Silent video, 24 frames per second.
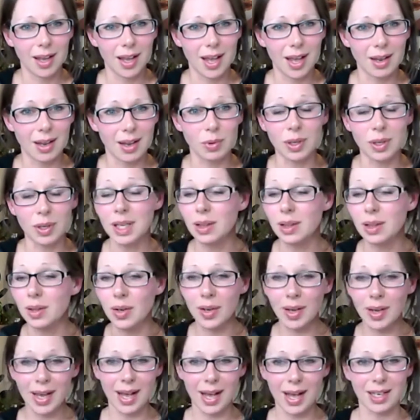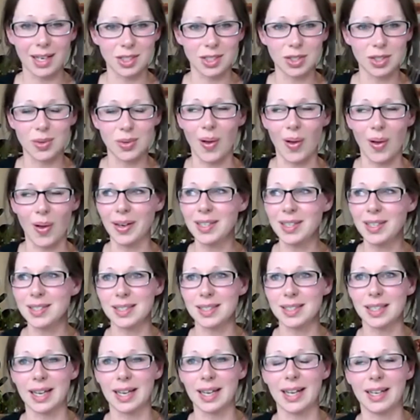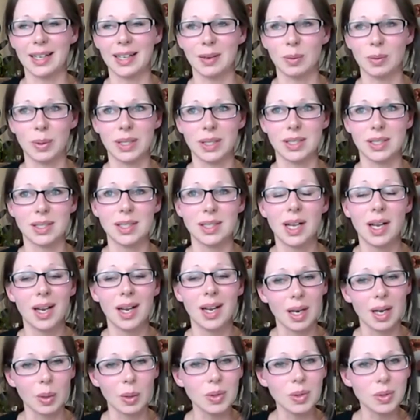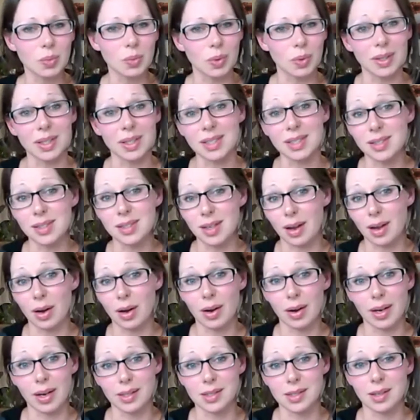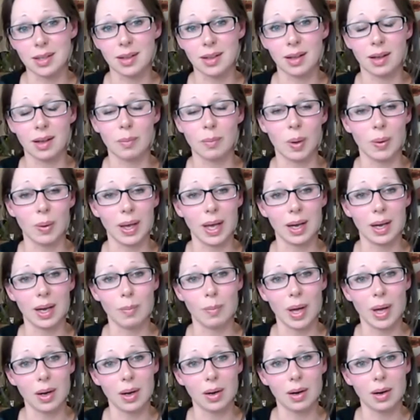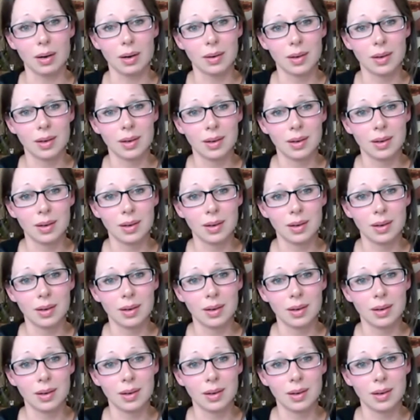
And really look at it just honestly. And it was it was really scary to think about getting better.